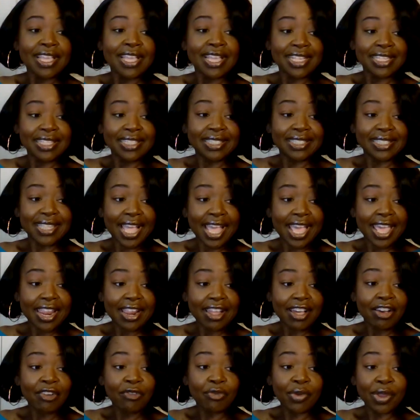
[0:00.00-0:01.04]
instead
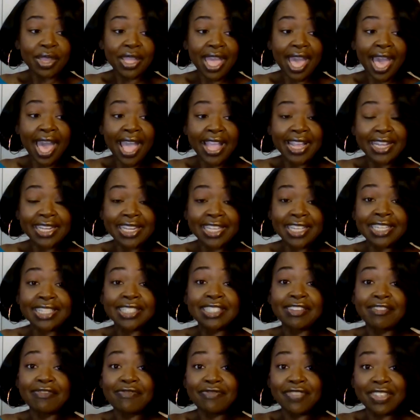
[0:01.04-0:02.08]
of reacting
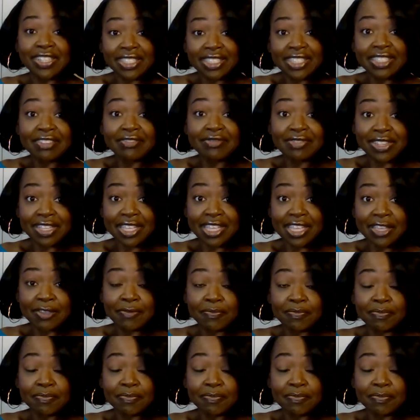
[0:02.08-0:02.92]
defensively.